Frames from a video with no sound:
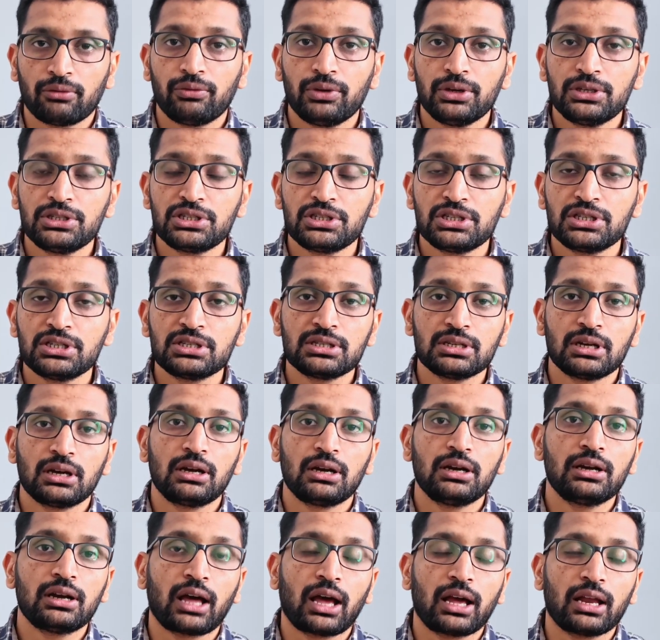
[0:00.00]
which is
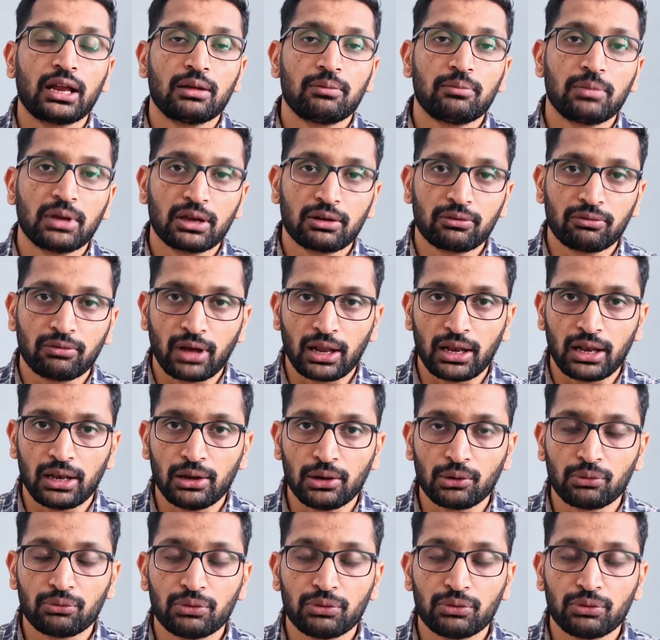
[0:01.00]
a dynamic value,